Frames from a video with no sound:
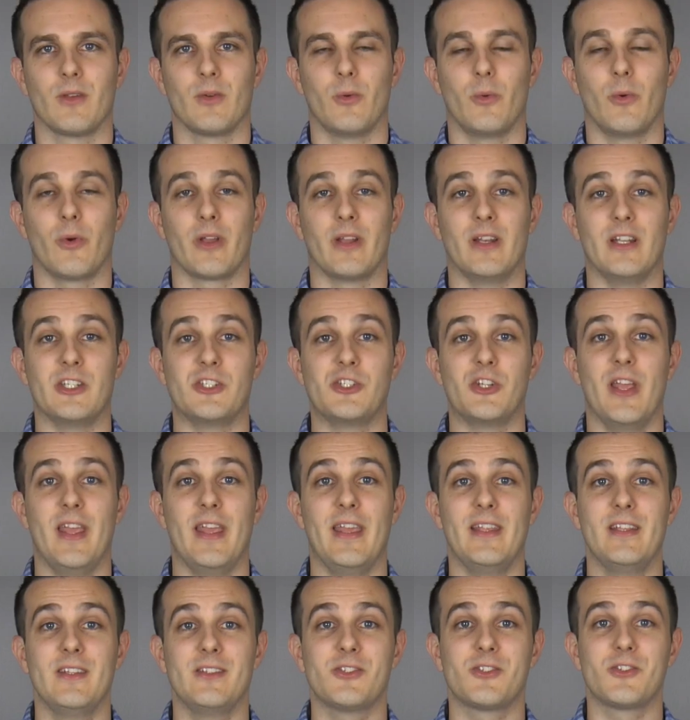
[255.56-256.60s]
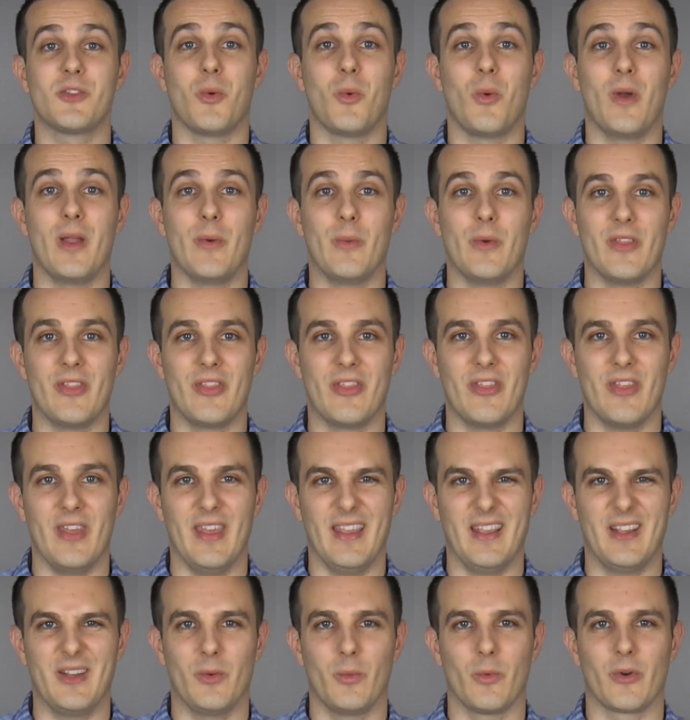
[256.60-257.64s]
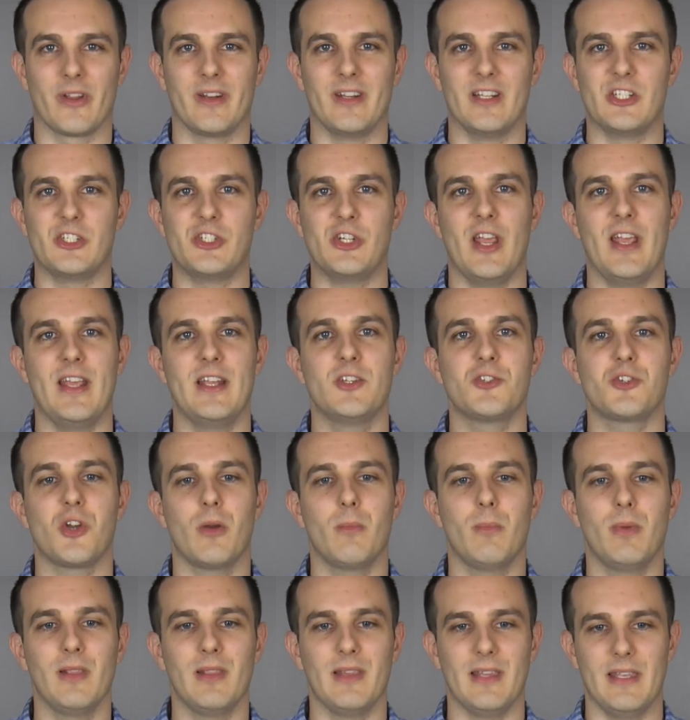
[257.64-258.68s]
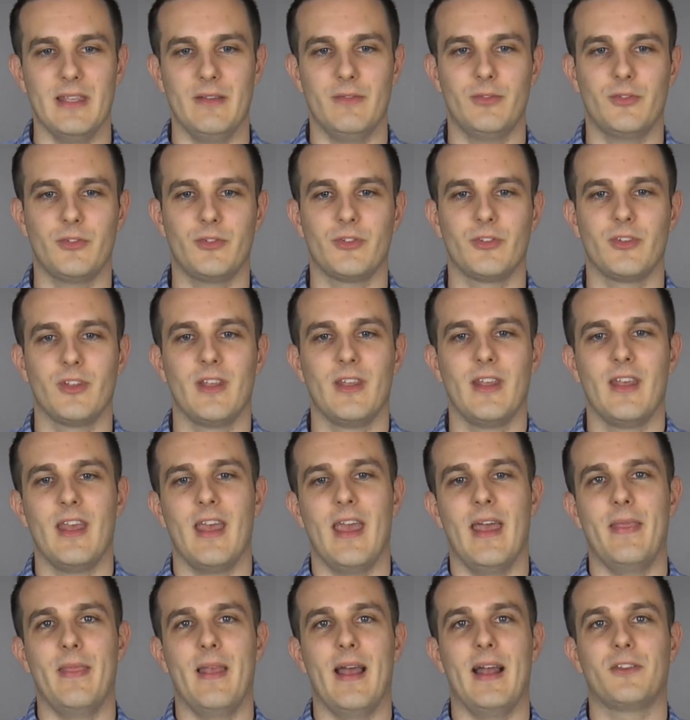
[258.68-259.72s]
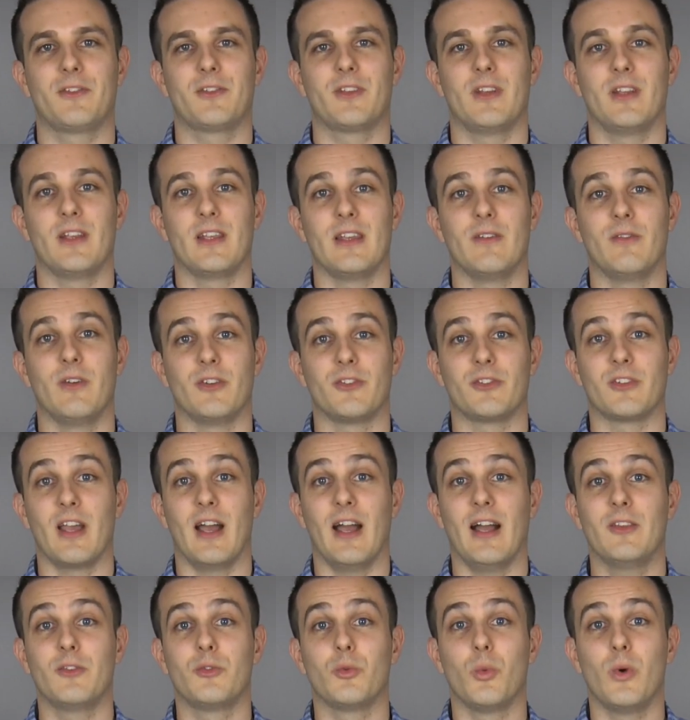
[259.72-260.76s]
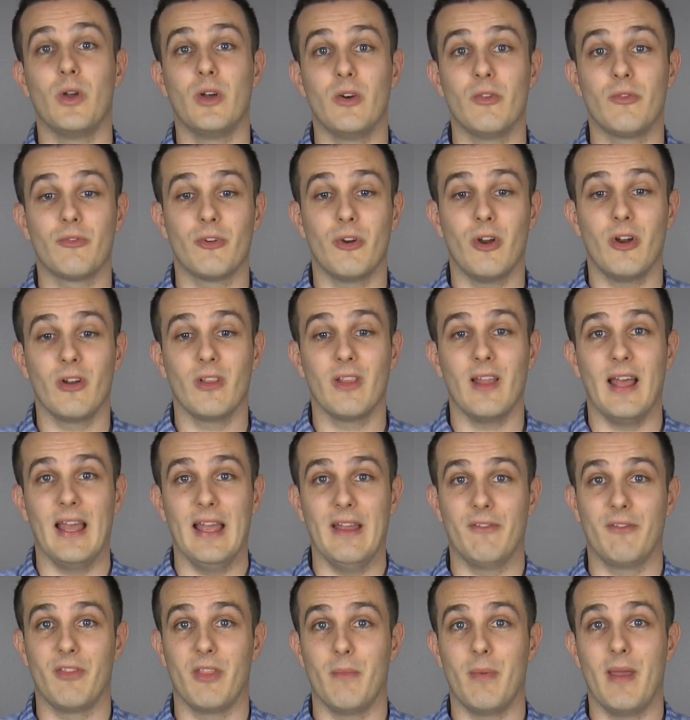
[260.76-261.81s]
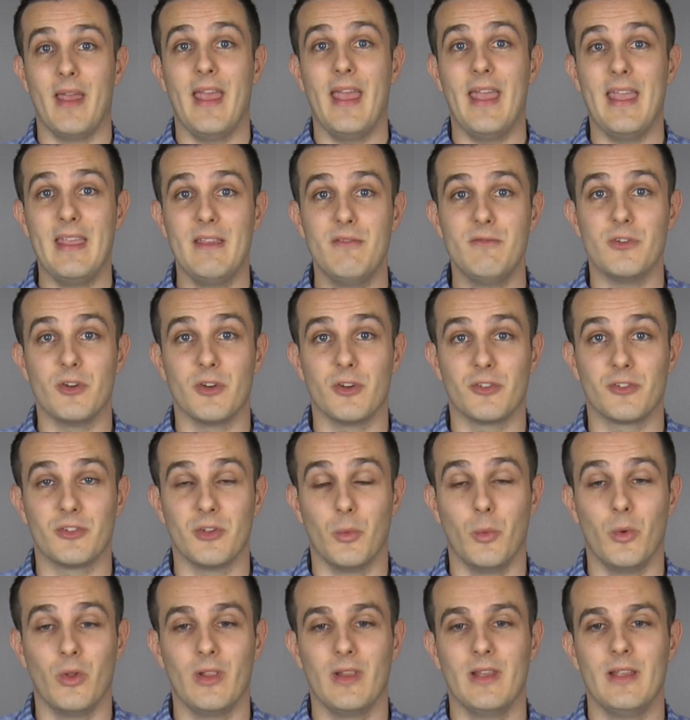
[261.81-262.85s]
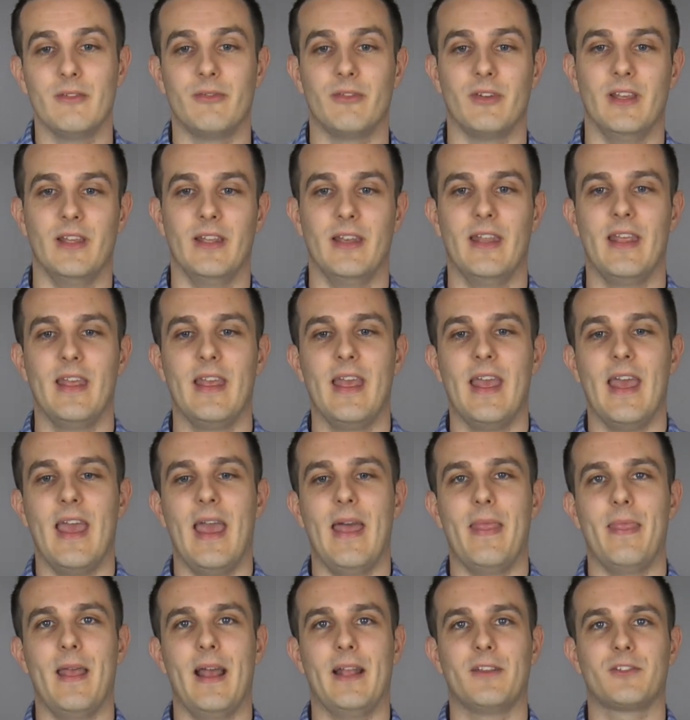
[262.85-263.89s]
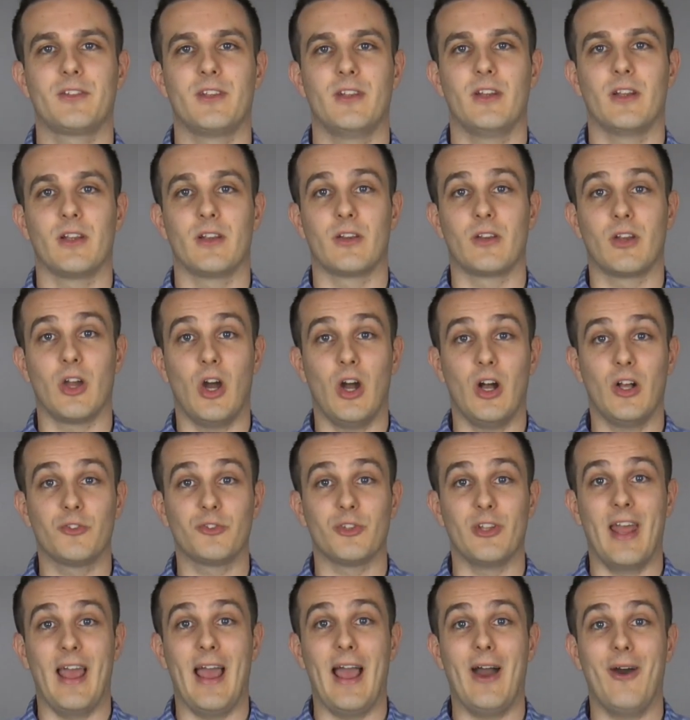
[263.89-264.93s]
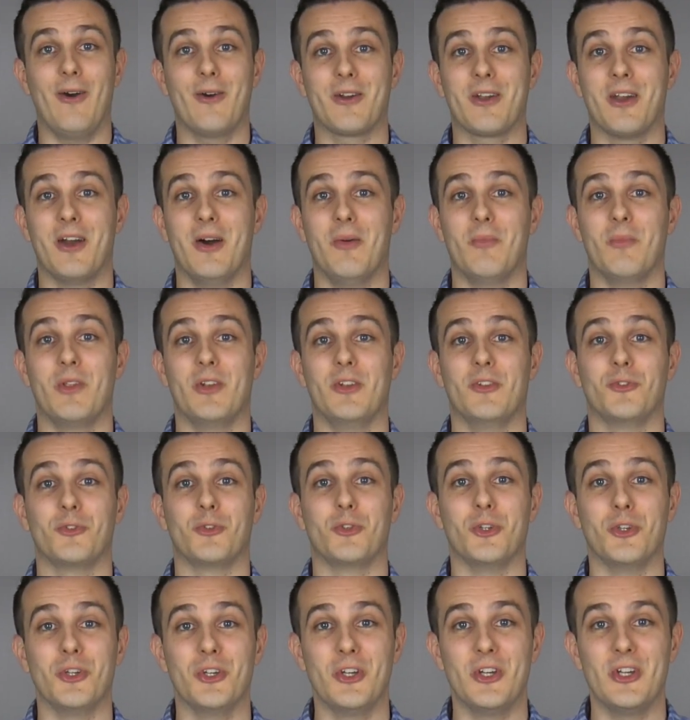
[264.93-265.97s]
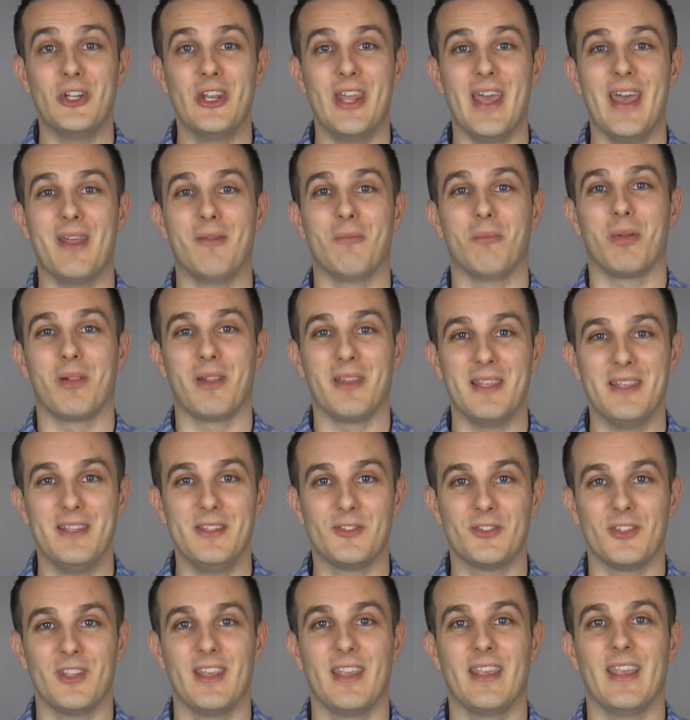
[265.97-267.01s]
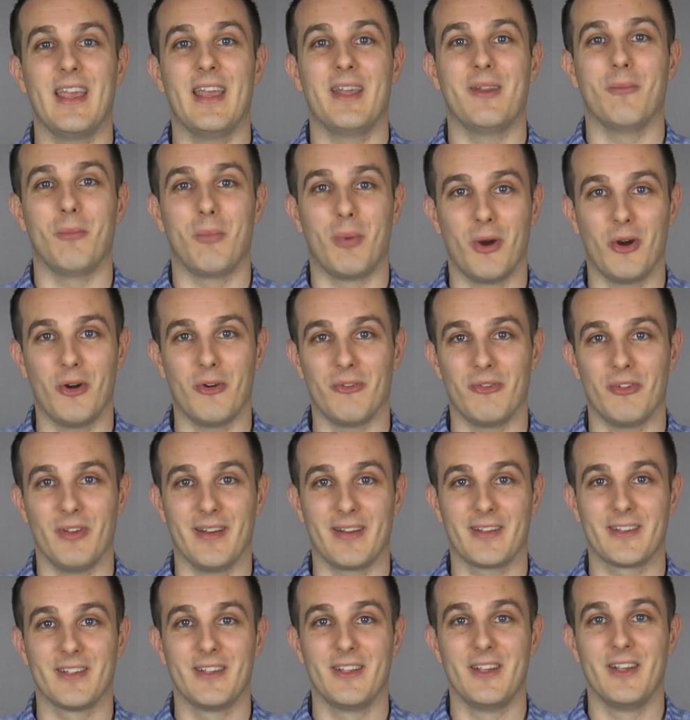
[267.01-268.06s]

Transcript: We're going to change the way we think. We're going to change our beliefs. And that's going to give us God's will for our life, the behaviors that we'll live in, and that's going to cause an outcome that is good and pleasing and perfect.